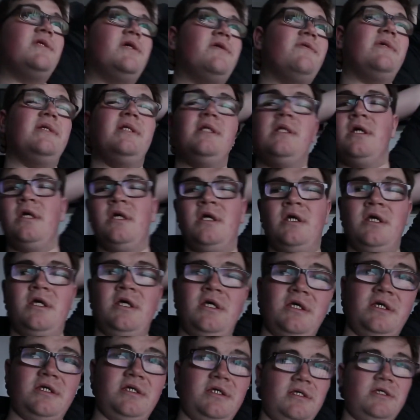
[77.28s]
be doing
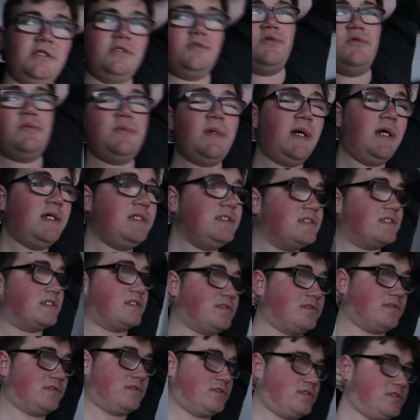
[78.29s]
is
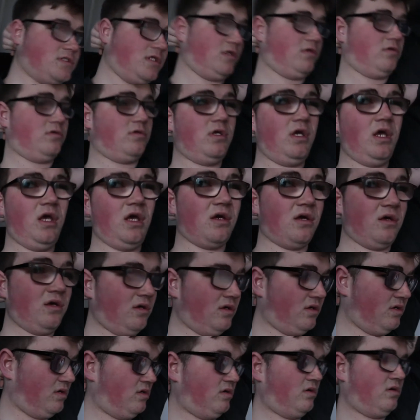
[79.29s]
revising. So, yeah.
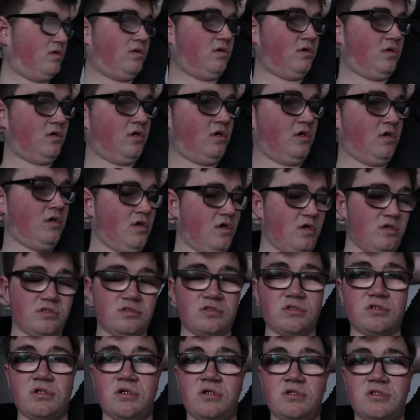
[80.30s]
It's
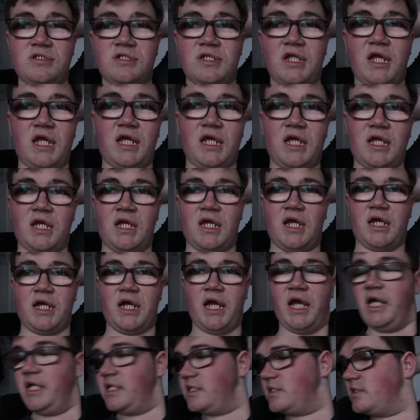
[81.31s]
a good thing, I
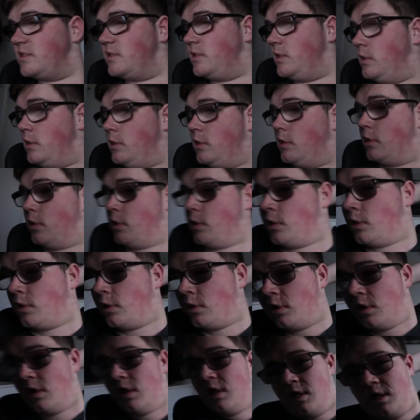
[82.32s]
guess.
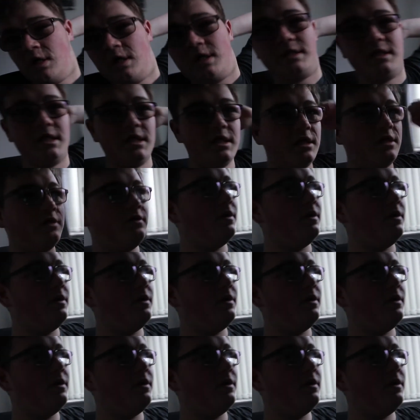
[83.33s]
So, I don't